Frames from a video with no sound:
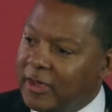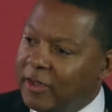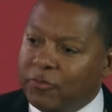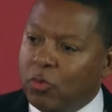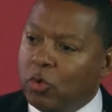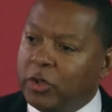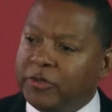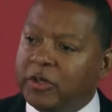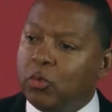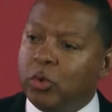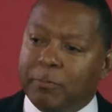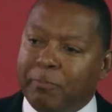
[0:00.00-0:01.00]
If you want to
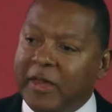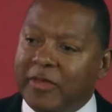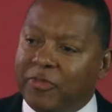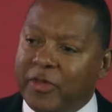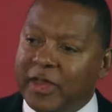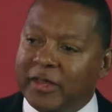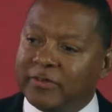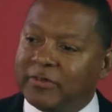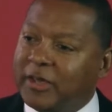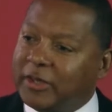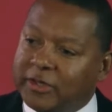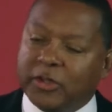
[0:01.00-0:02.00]
deal with big
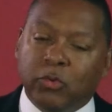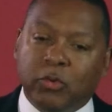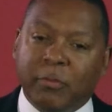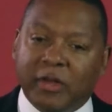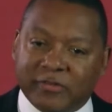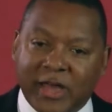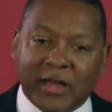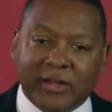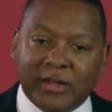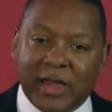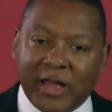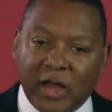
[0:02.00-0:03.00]
things, deal with them
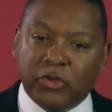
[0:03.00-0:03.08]
exactly like